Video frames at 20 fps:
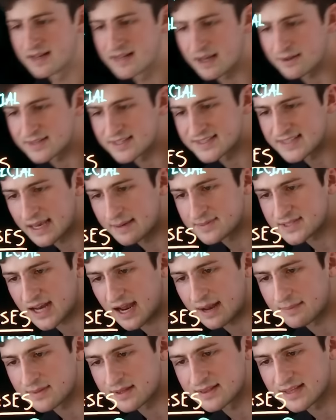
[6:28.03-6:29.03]
Now, at the same
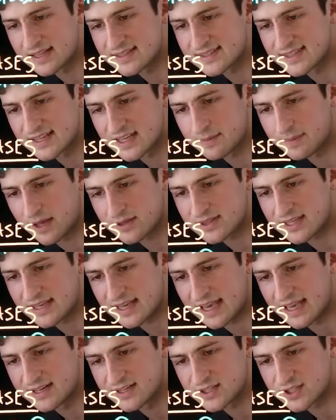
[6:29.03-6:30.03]
time, let's think about the
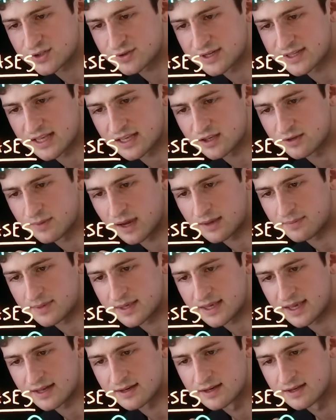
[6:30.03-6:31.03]
industry that you might
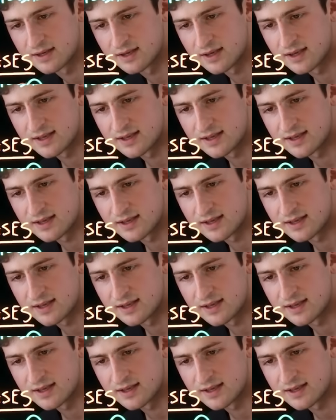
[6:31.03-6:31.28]
be in.